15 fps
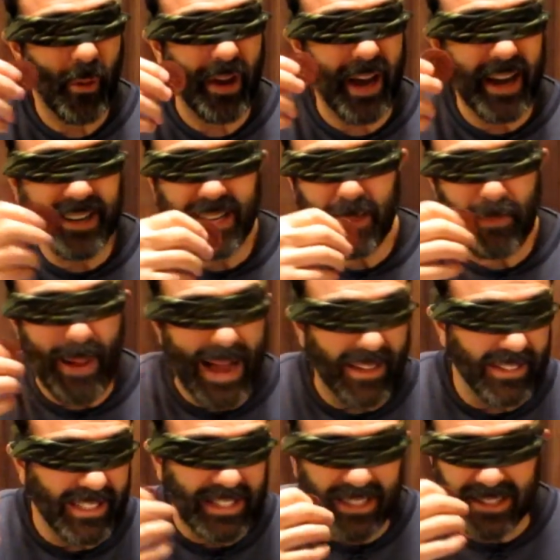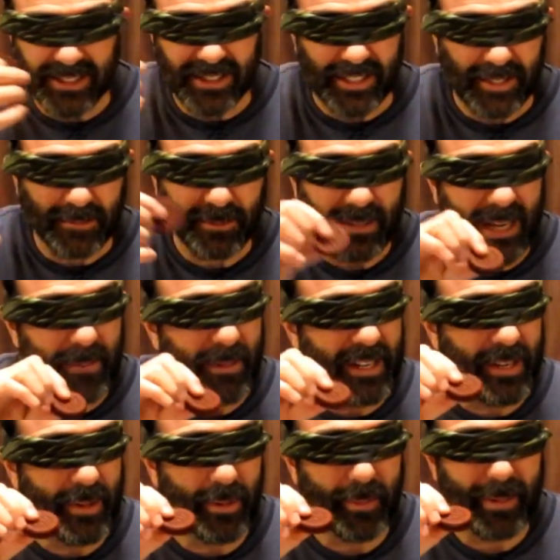Wait, I need a palate cleanser. Anybody
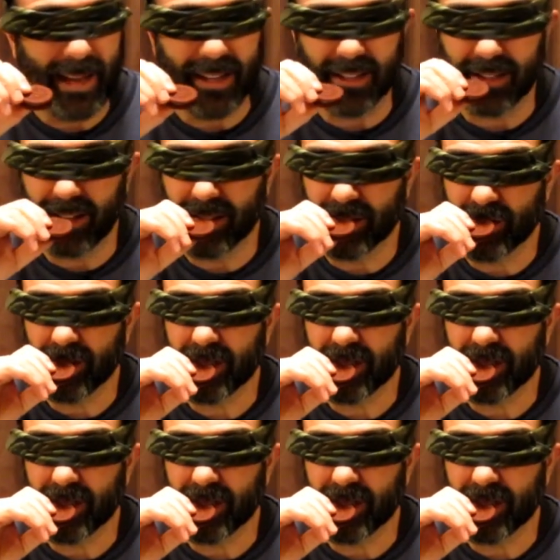know what a palate cleanser is?